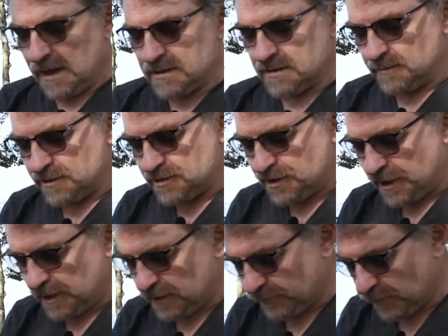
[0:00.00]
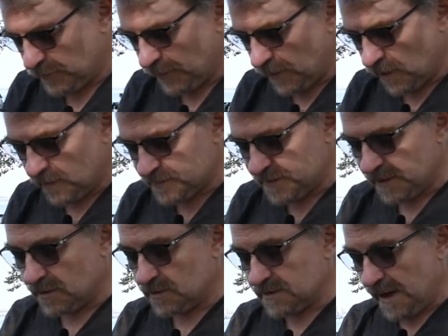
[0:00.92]
So I'm just checking a few photographs here
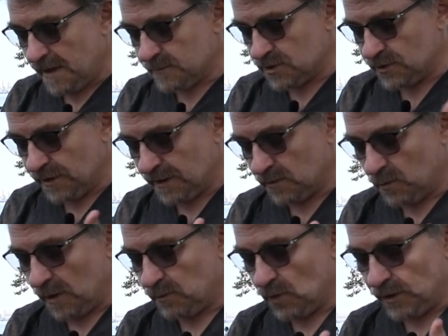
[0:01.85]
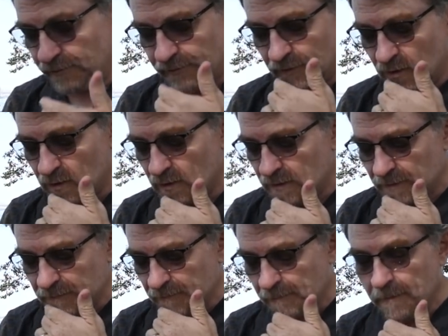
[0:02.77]
because I am shooting at 1.4
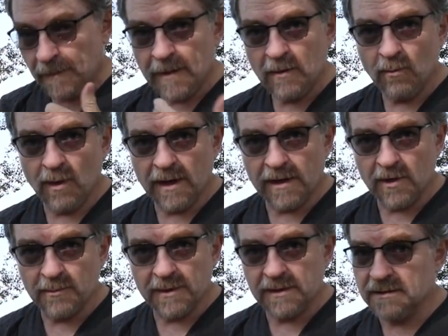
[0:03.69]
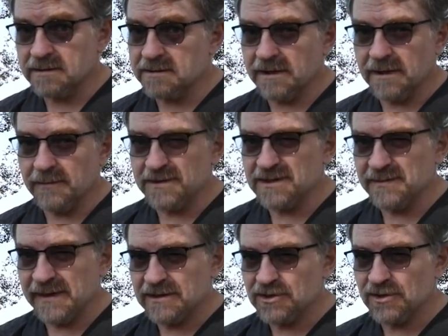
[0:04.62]
wide open so I'm just
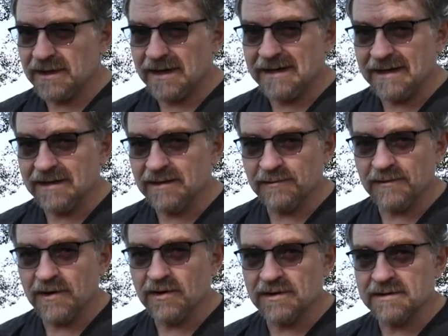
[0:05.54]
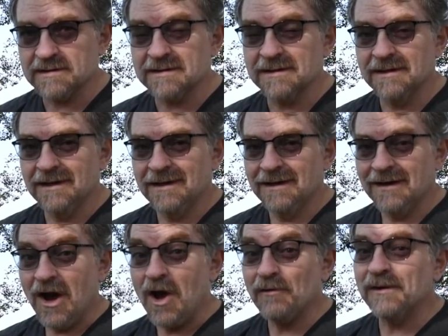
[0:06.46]
making sure that I nail the focus
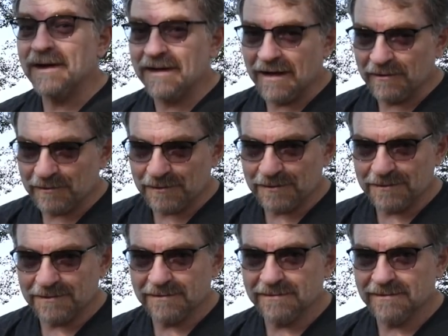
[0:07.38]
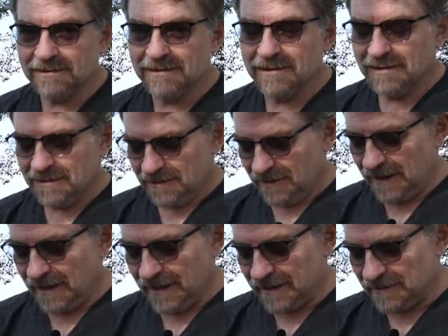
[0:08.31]
often enough that
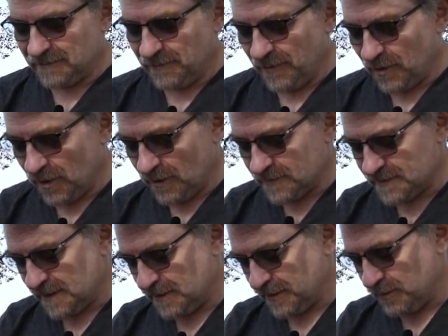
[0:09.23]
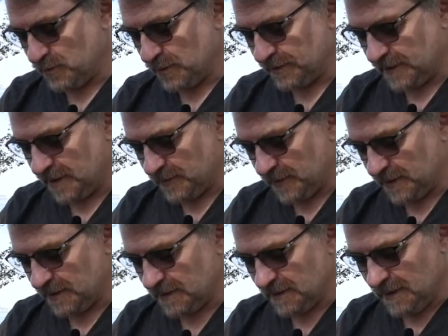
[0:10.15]
I get photographs that are worth
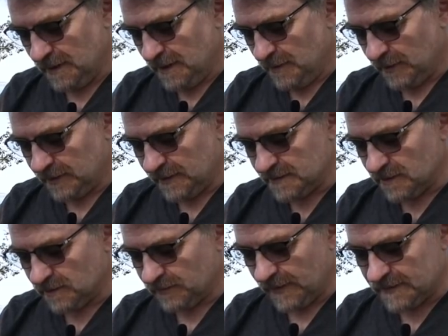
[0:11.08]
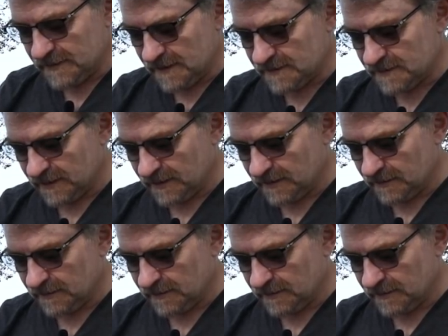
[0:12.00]
keeping. But these look fantastic.